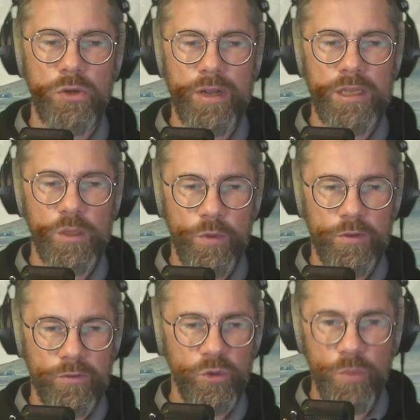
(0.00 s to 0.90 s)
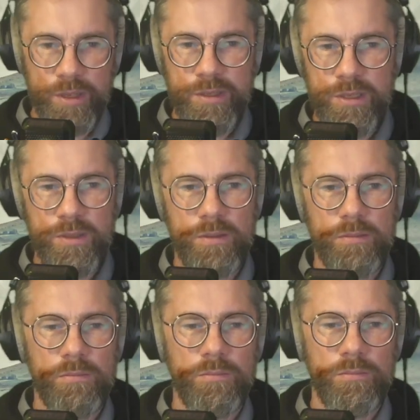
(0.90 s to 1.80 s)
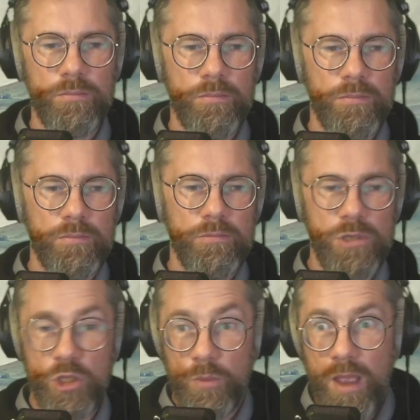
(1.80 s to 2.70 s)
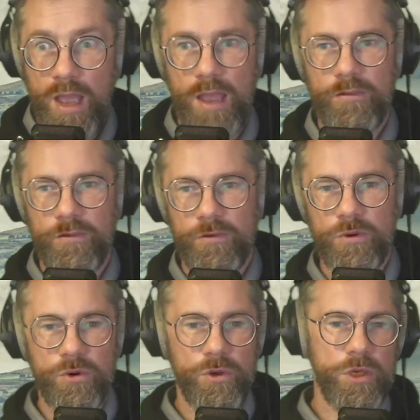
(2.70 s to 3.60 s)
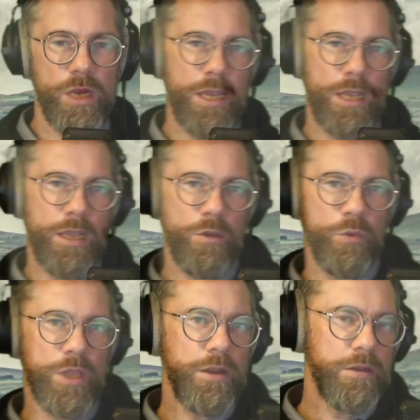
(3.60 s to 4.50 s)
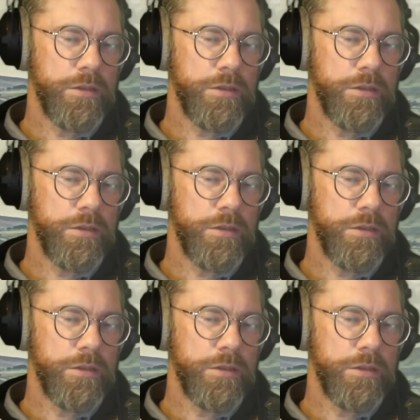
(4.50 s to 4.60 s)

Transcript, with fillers: the book of Romans, some have, of course, without